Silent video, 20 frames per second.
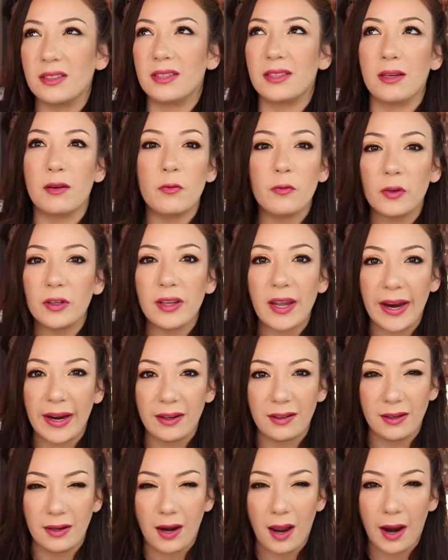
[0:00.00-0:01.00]
sale for
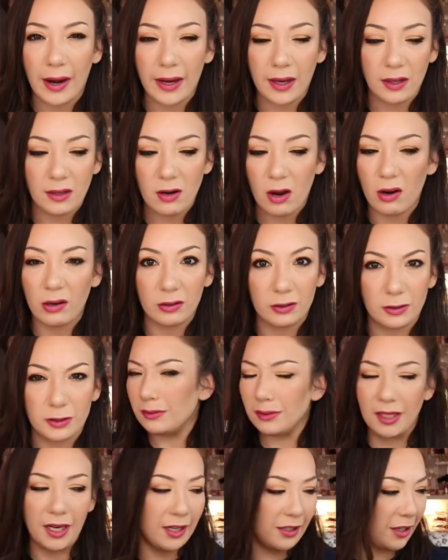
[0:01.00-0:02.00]
like nine dollars
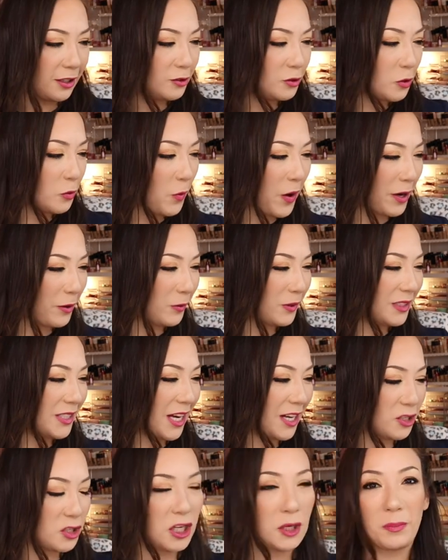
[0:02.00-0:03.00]
I, I don't know why it was
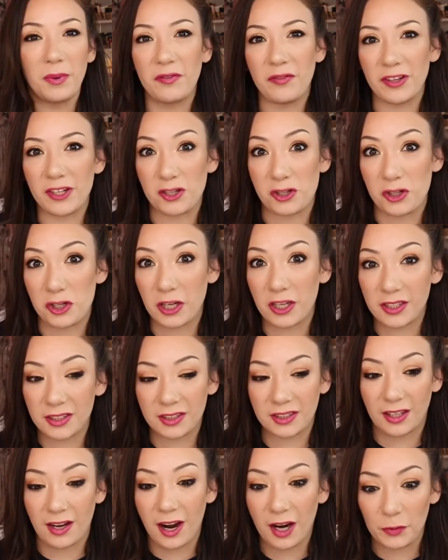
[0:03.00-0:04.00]
that cheap if it
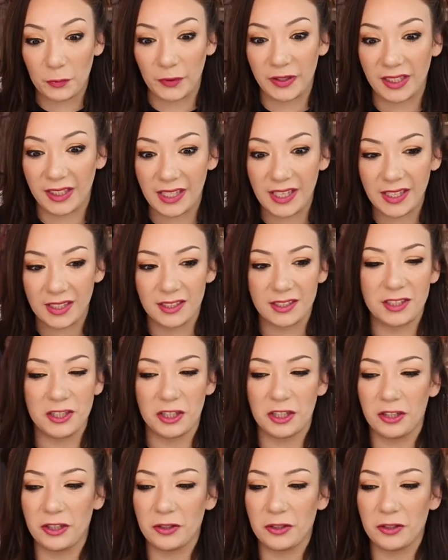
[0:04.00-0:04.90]
just got released you